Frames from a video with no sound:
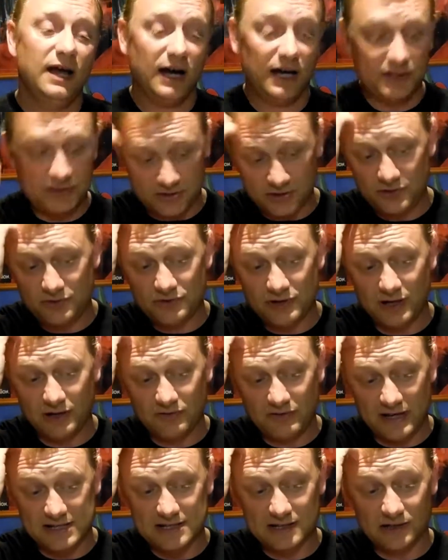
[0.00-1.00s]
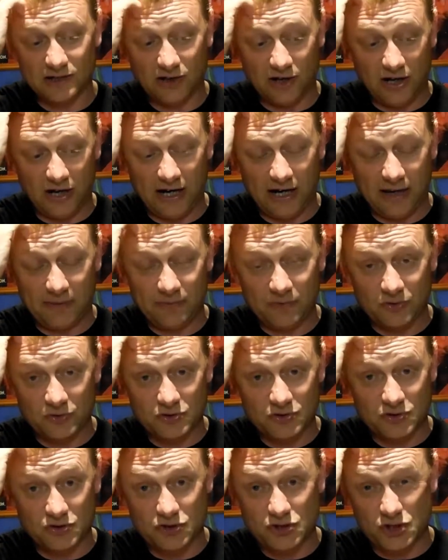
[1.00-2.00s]
I do know there's a lot. I am
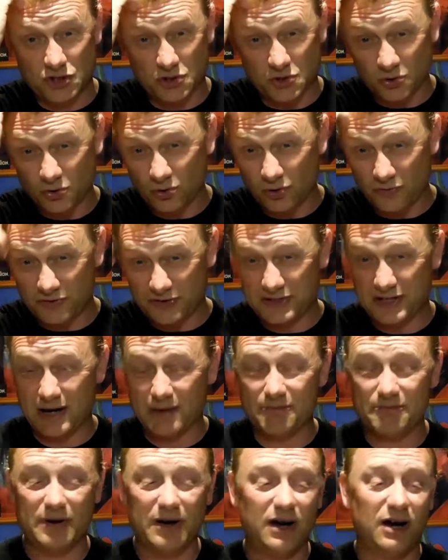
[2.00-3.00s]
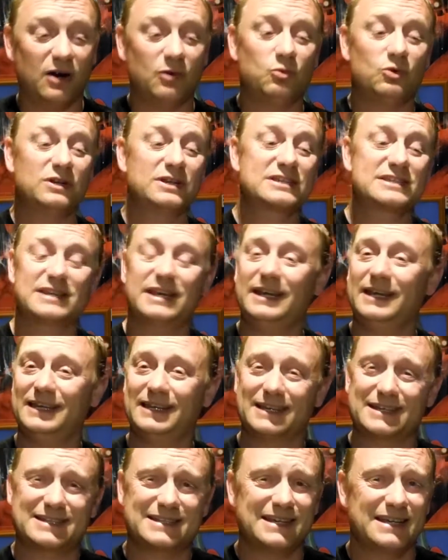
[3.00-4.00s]
not sure of the number. I want to say
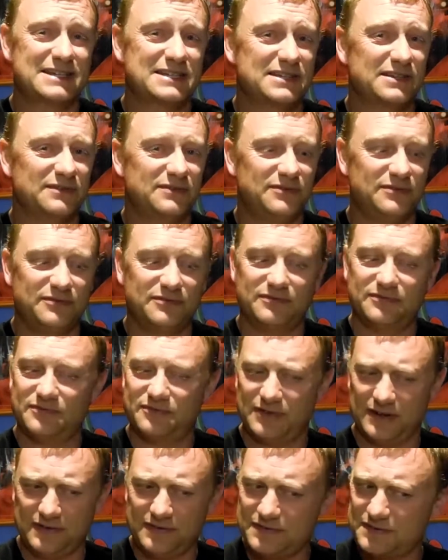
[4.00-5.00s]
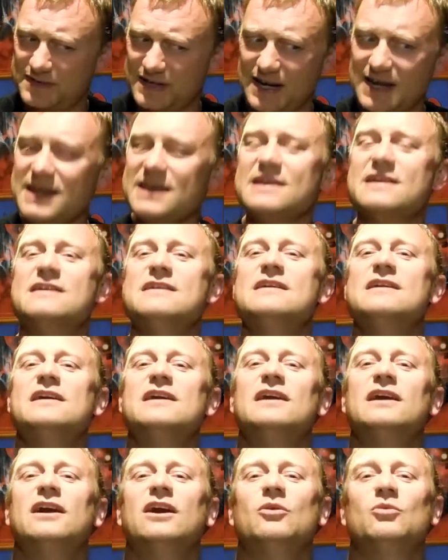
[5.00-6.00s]
in excess of 50.
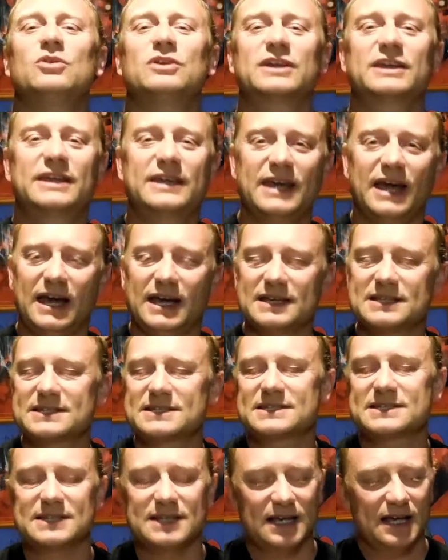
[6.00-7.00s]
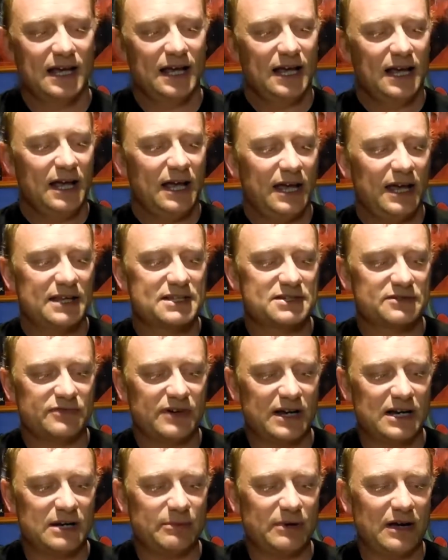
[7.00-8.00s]
I want to guess it's
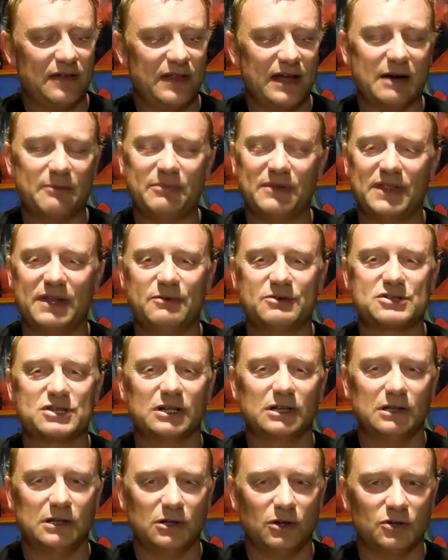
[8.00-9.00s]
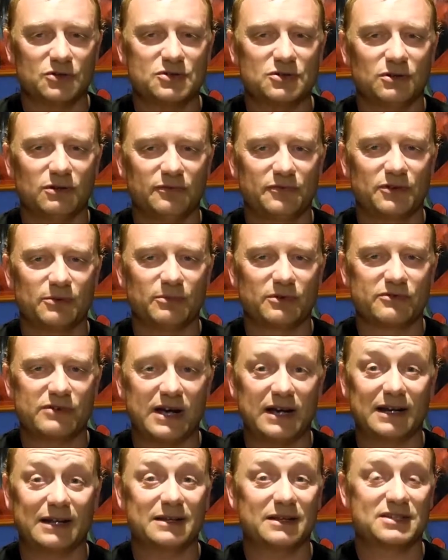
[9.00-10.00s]
around about that, but there is a lot of them
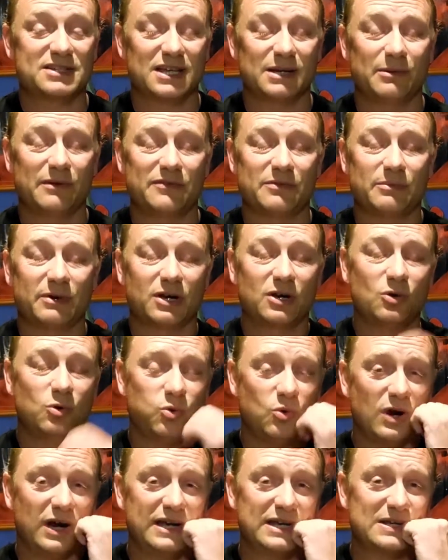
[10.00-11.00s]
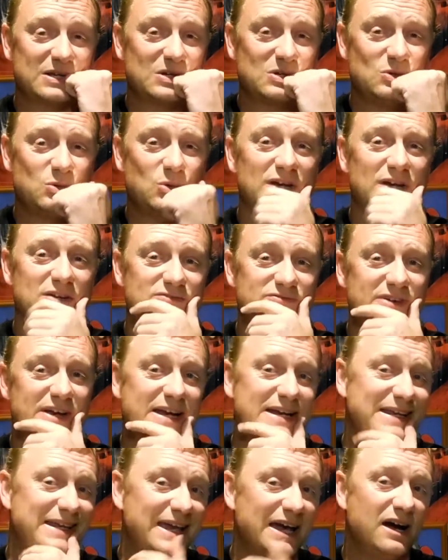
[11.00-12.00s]
around, and some of them are quite
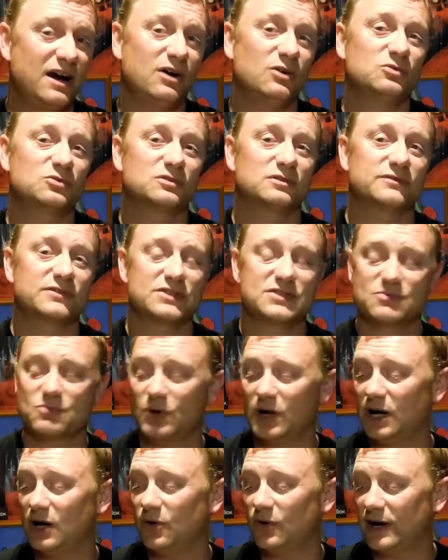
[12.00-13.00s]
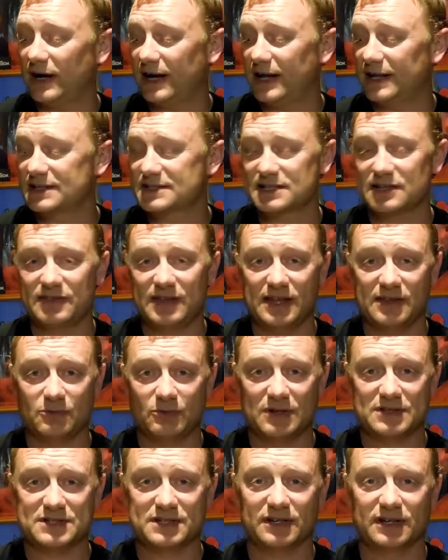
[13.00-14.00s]
rare to get hold of as well, and so they're the
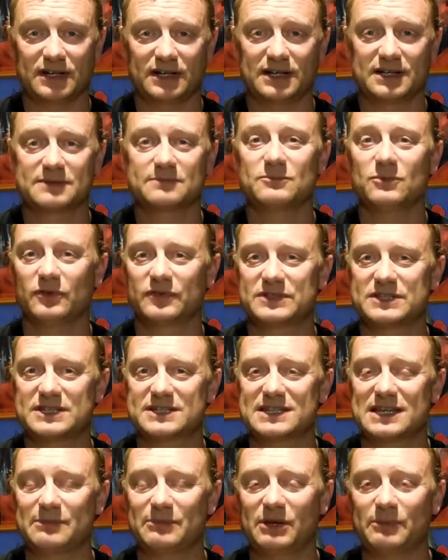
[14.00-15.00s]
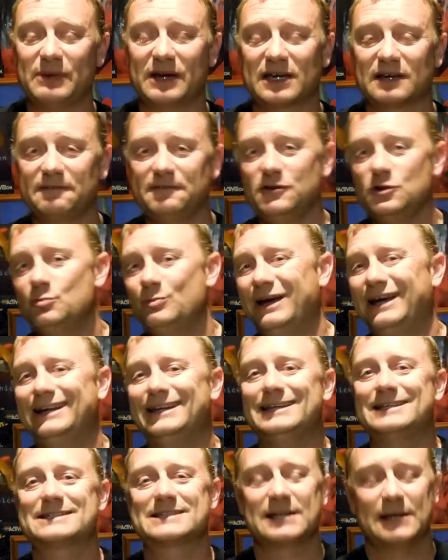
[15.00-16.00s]
ones that are going to obviously set me back a few
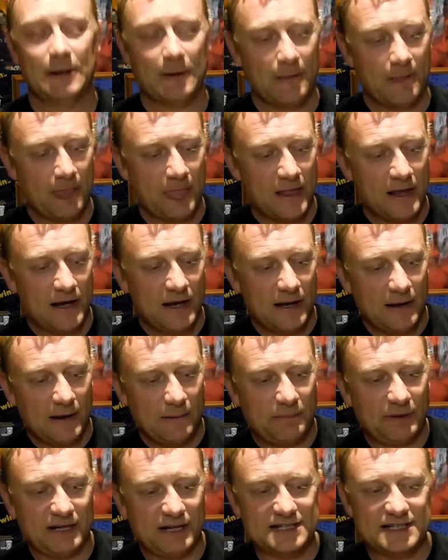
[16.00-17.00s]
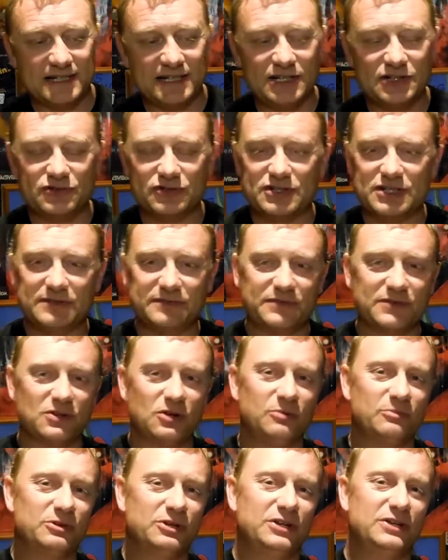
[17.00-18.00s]
pennies. But it's an interesting
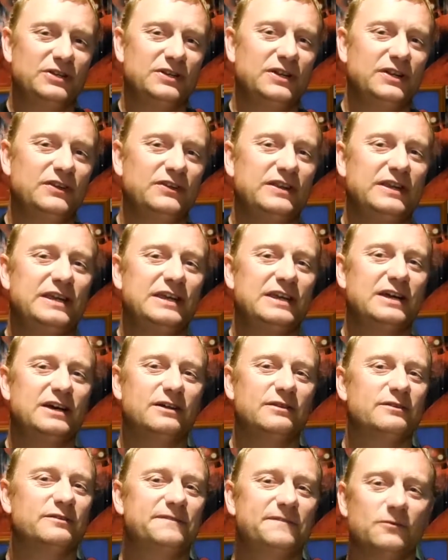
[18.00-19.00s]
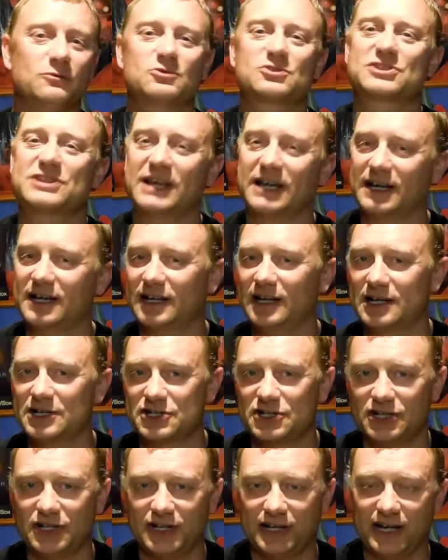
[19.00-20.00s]
phenomenon, the full set
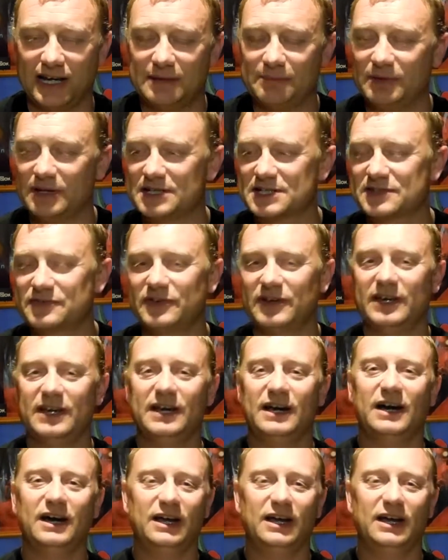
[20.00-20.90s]
collection in the 8-bit sphere.